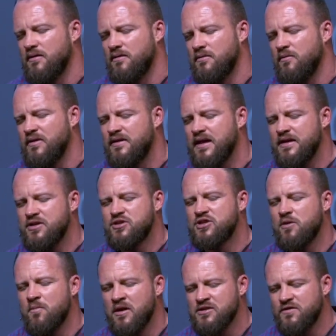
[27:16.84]
We thank you so
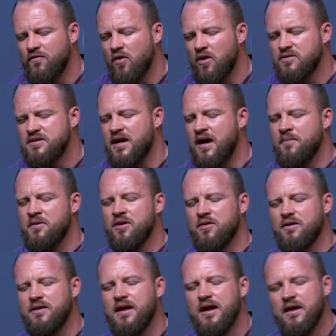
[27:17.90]
much for our time here
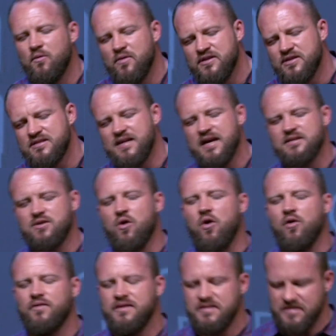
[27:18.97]
today. We just ask all
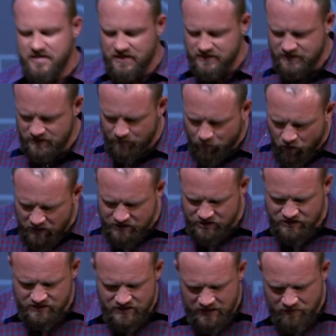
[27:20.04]
these things in the
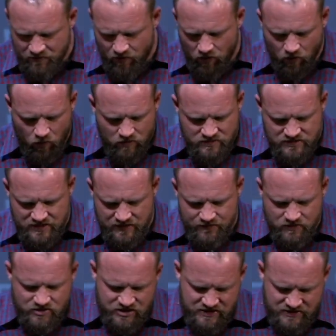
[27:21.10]
precious name of our Lord and Savior
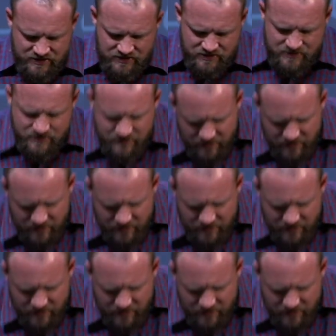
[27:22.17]
Jesus.